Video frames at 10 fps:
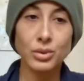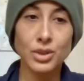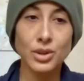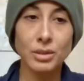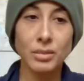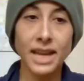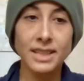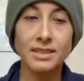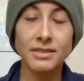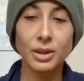returning
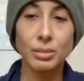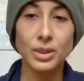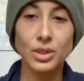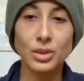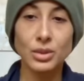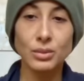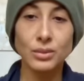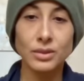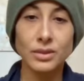back to Virba 2.